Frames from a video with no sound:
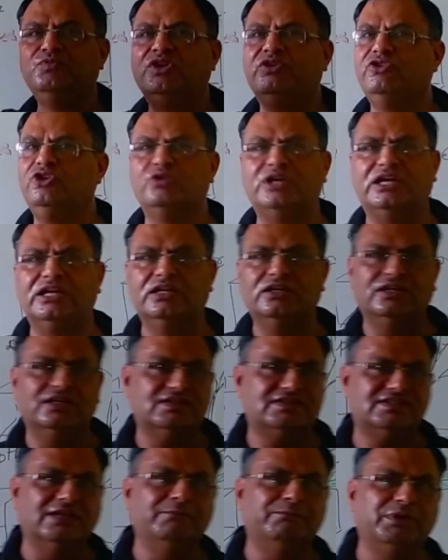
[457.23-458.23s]
You can
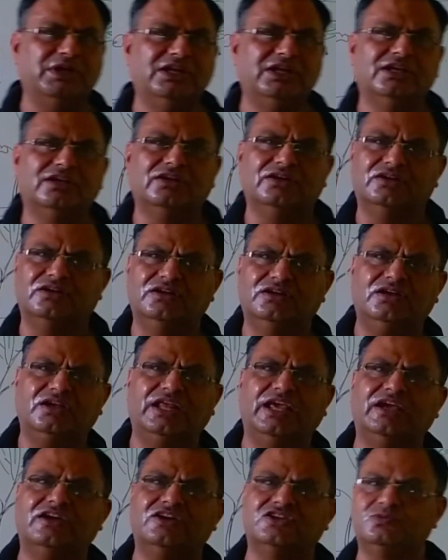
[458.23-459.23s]
simply
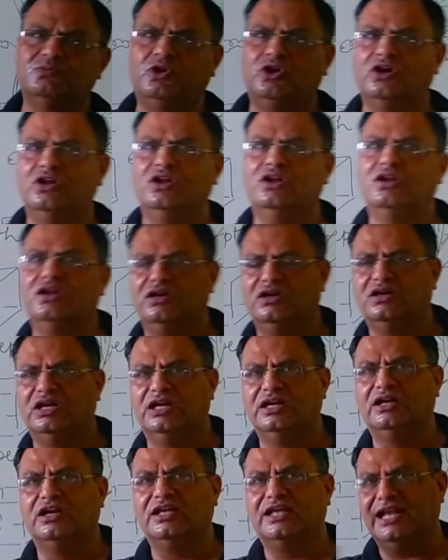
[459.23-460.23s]
take a small
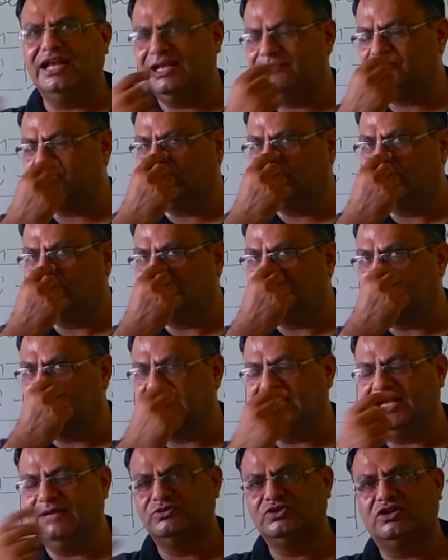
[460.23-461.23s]
100 grams or 200
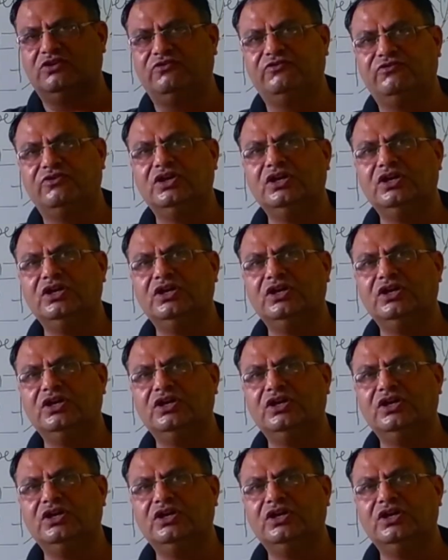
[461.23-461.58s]
grams of